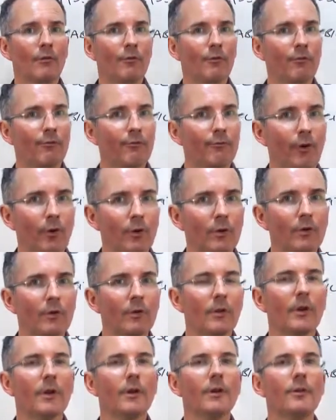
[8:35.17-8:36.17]

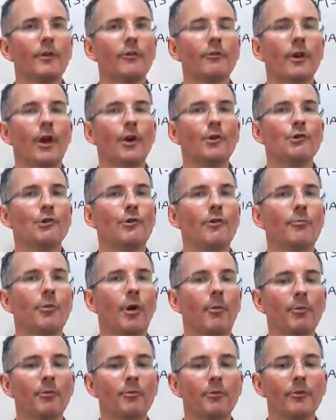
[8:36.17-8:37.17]
full disclosure of
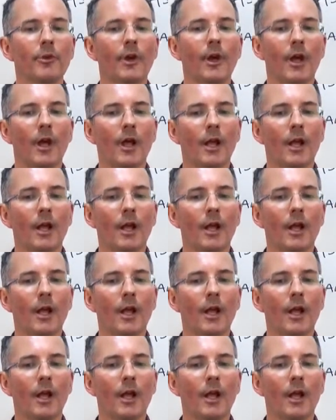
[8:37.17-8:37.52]
problems,